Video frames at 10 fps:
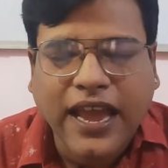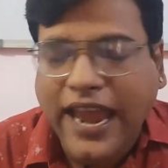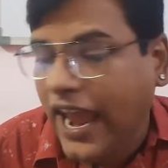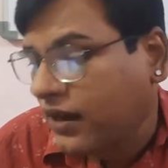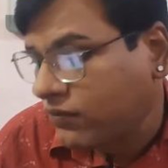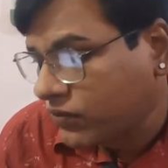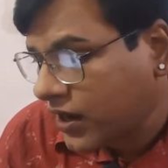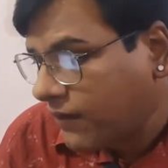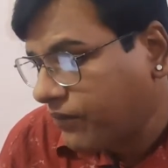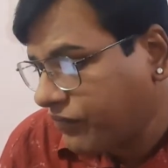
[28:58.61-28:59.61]
And
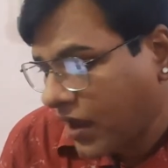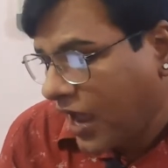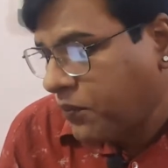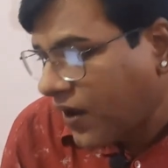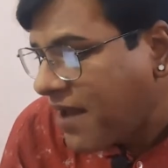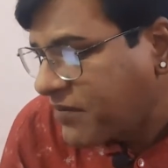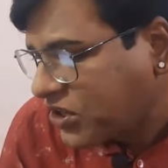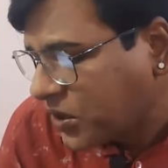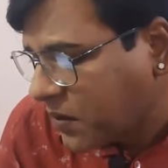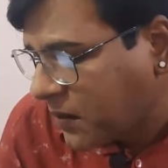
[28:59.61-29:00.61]
I
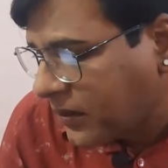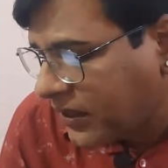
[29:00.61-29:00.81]
promise you people